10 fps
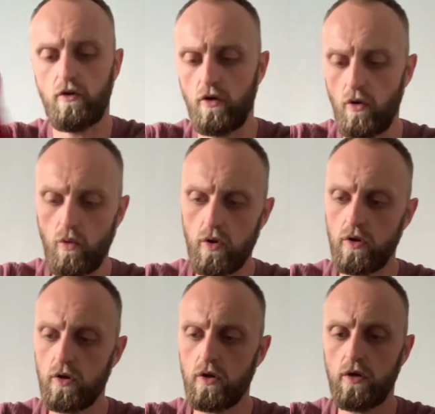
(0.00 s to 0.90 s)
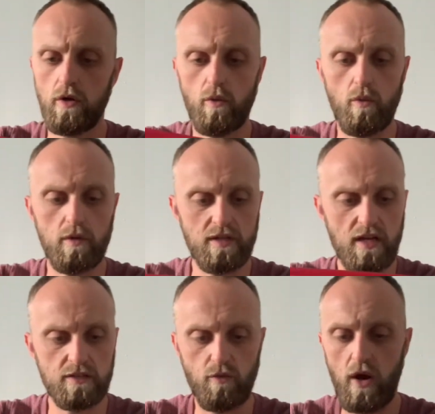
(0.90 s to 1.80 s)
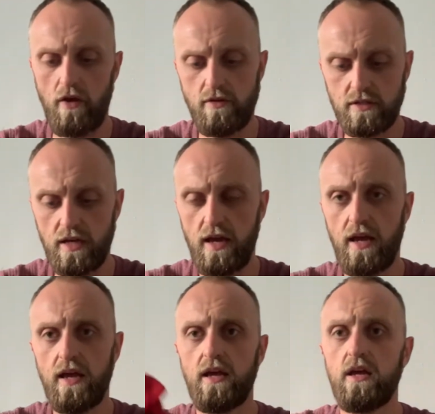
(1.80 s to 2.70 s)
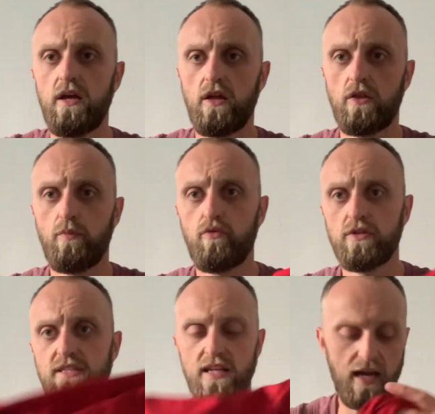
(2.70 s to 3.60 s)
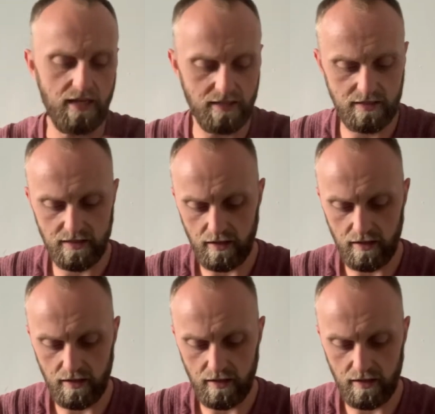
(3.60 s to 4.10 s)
no signs of wear and tear. They're pretty light